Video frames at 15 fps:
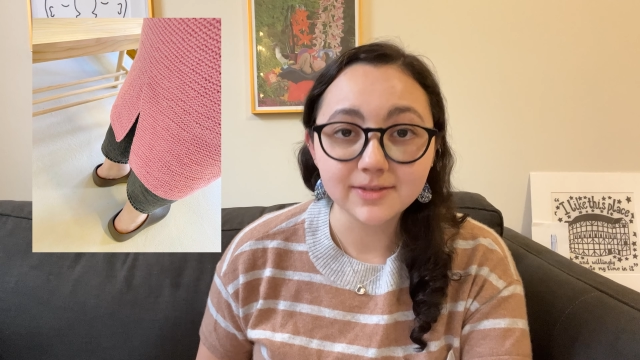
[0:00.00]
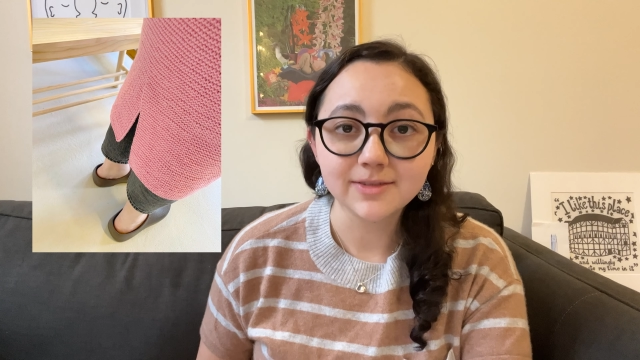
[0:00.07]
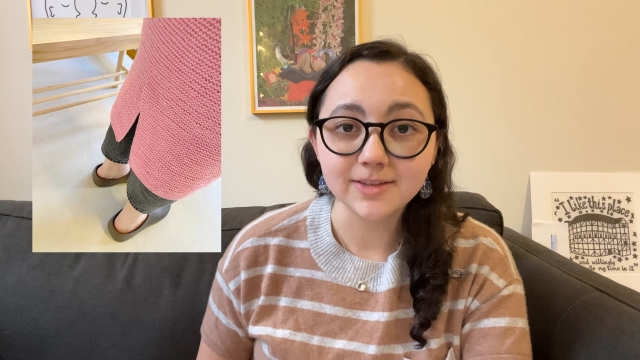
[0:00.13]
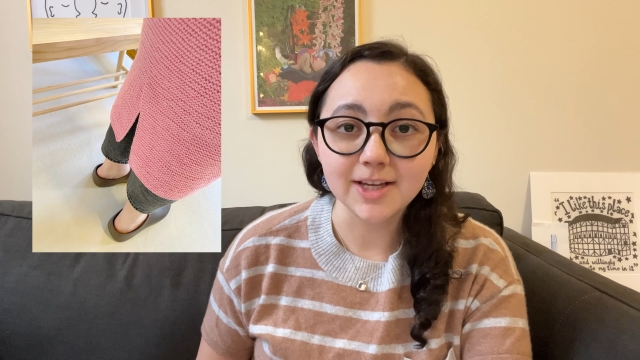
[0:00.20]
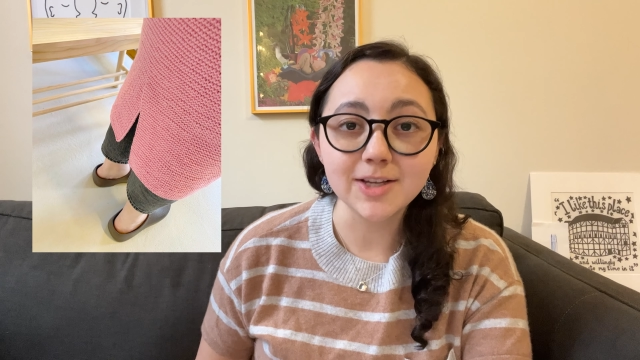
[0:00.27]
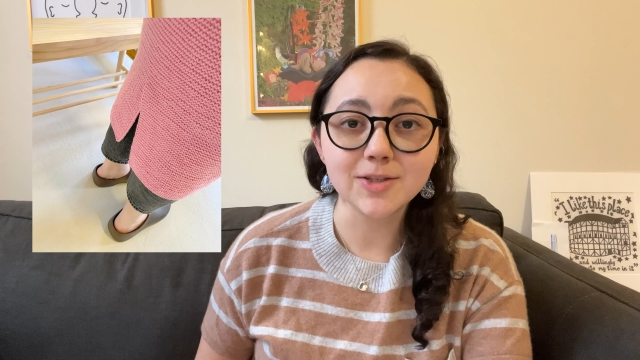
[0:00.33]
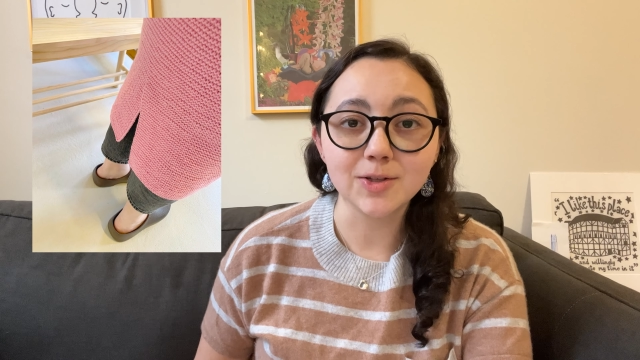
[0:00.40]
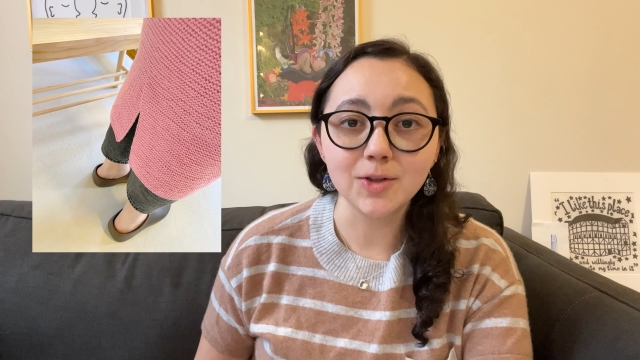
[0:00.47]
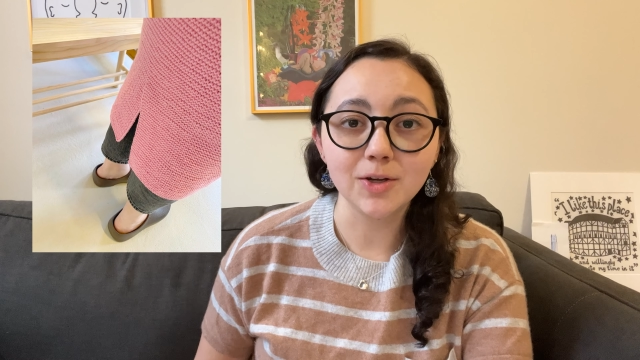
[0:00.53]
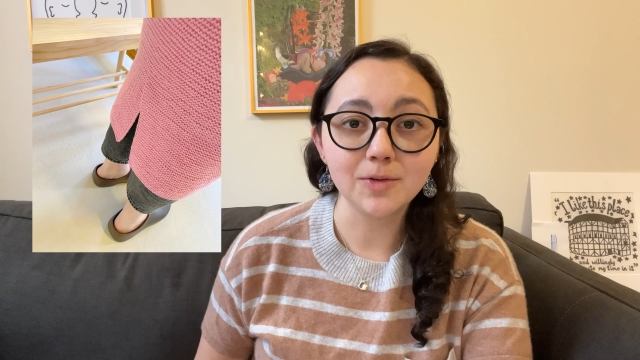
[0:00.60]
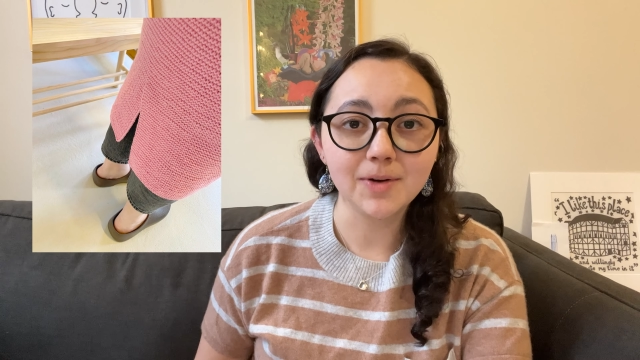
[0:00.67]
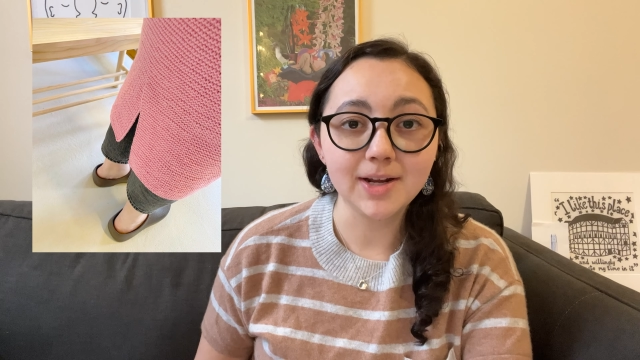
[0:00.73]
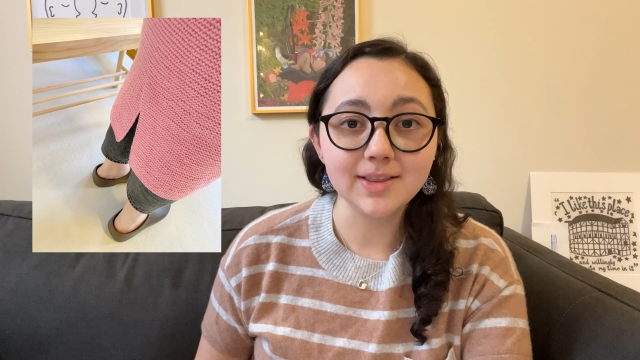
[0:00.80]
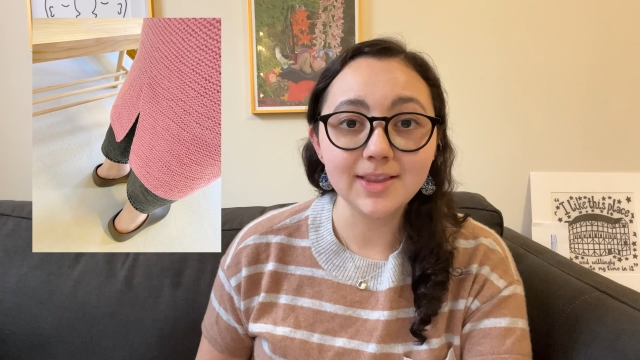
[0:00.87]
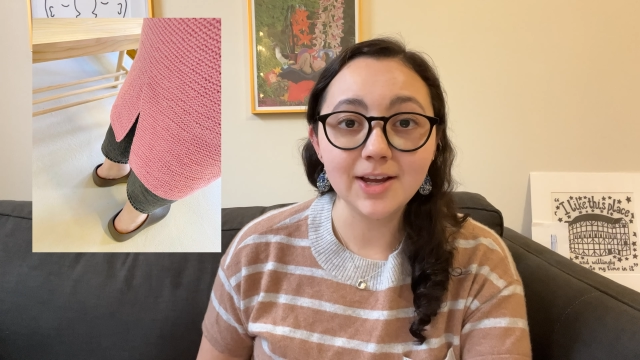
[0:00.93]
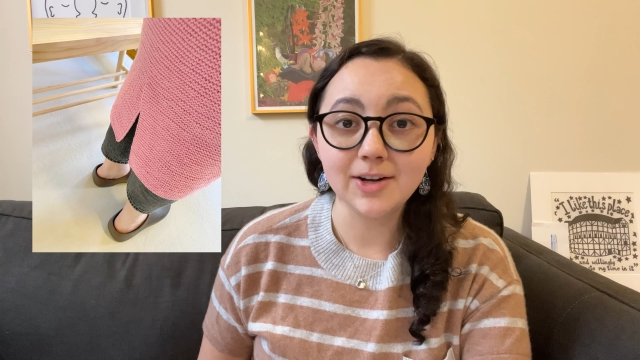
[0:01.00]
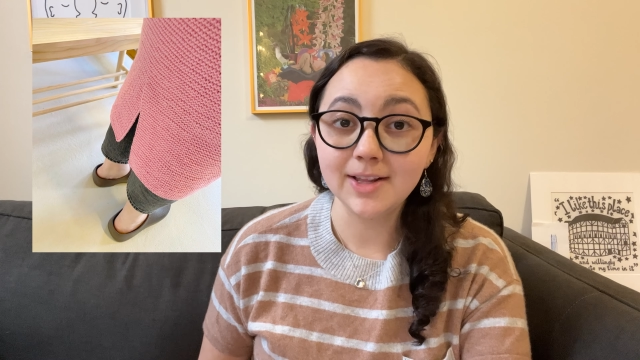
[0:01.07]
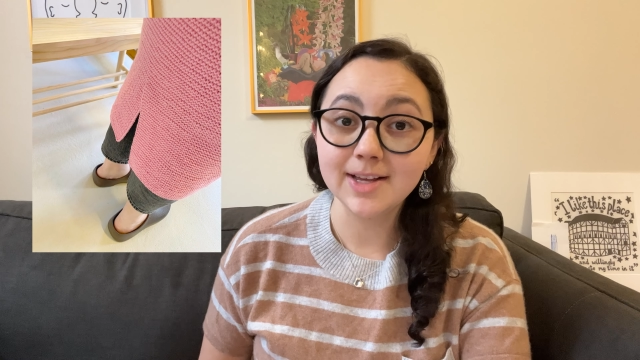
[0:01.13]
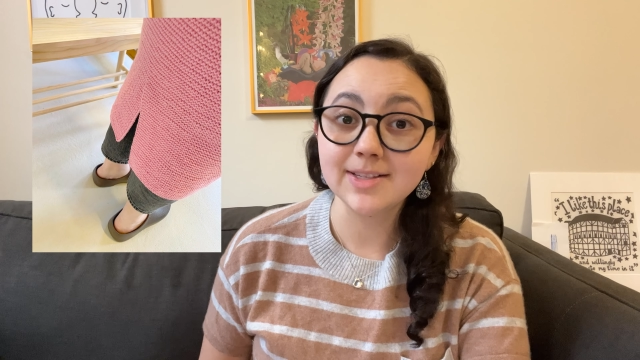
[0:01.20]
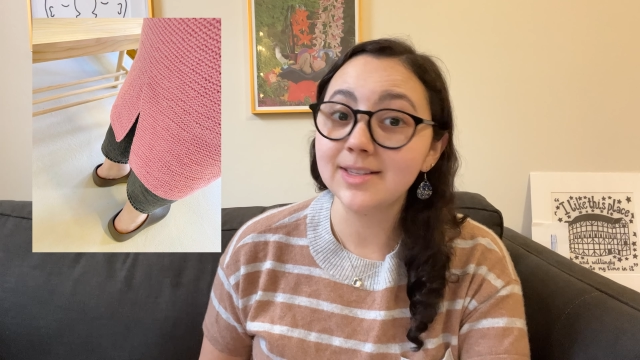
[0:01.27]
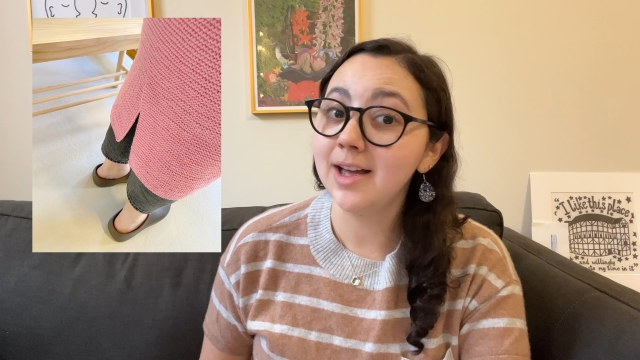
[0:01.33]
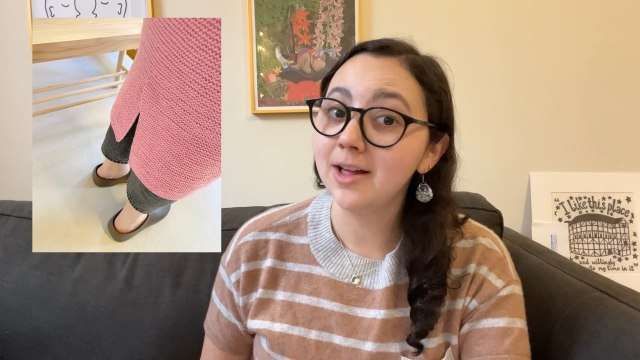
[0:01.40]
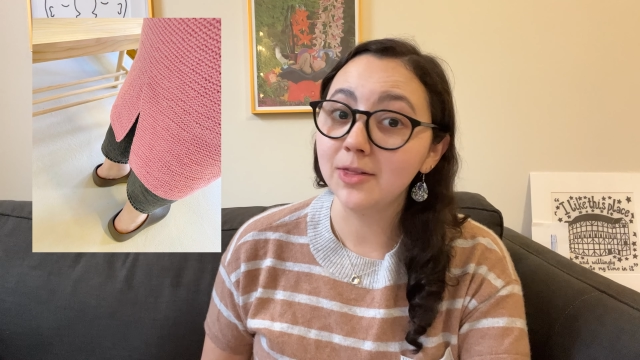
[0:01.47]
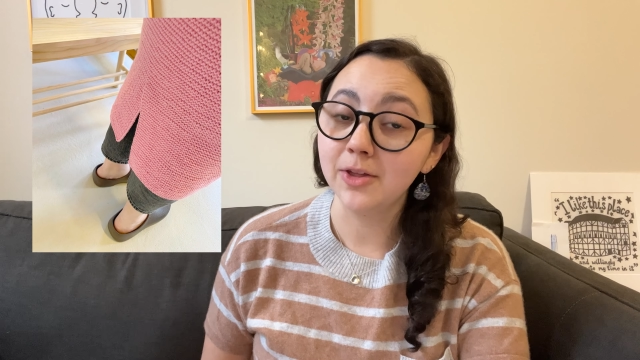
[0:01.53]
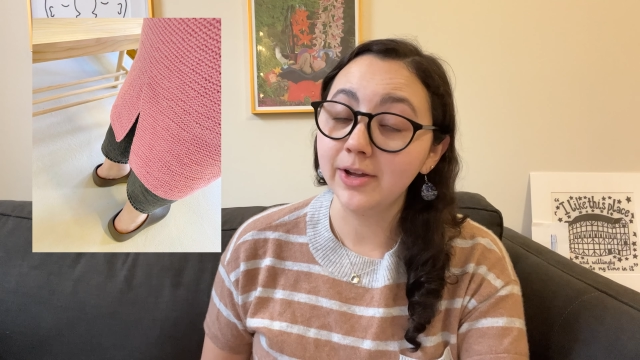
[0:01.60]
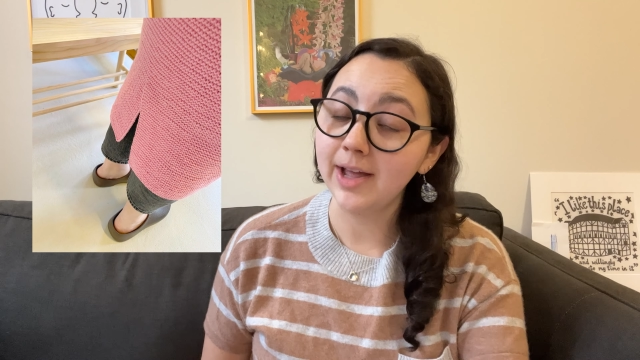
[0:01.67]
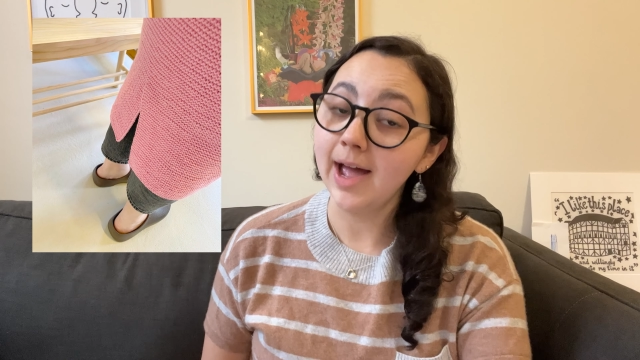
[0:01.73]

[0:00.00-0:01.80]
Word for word: That is a look right there. That is not a look